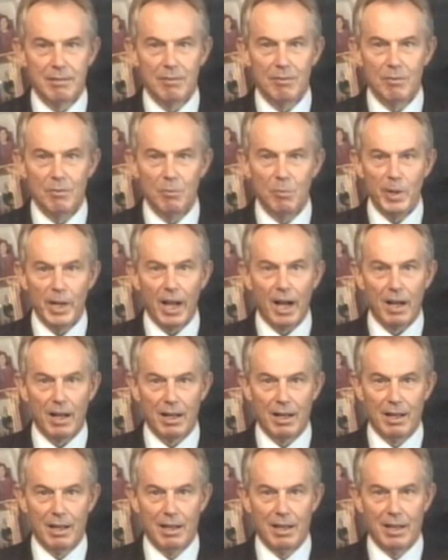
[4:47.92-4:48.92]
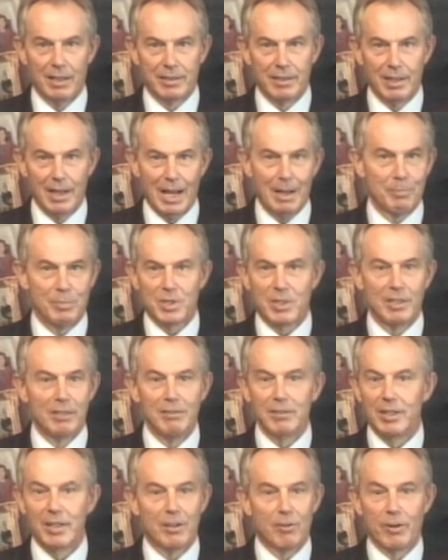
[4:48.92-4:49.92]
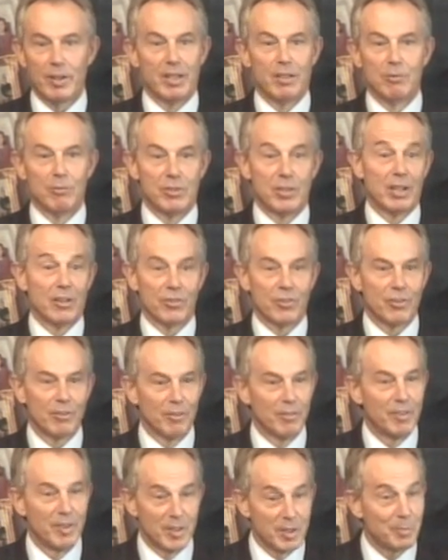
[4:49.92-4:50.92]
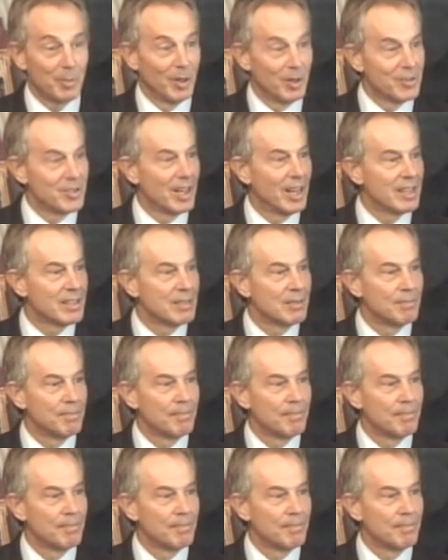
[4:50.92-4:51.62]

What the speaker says: We are at an absolutely critical juncture of this process.